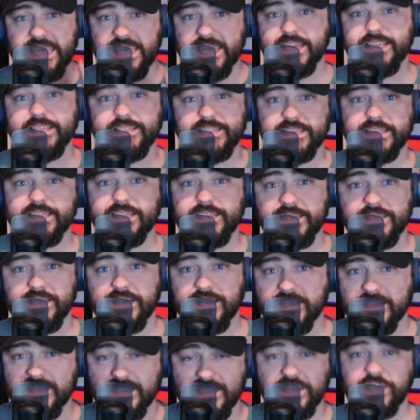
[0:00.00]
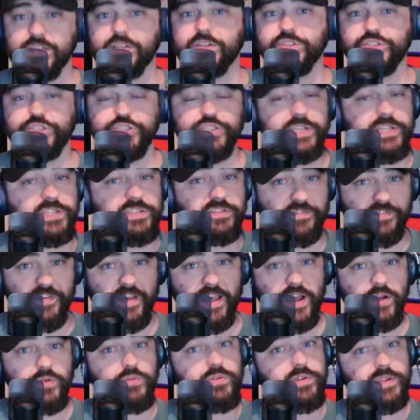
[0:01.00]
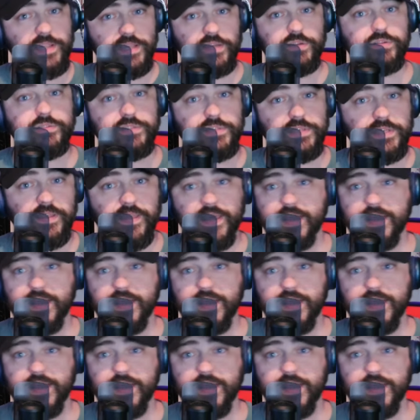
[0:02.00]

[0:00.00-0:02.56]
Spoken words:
innocent until she is found guilty.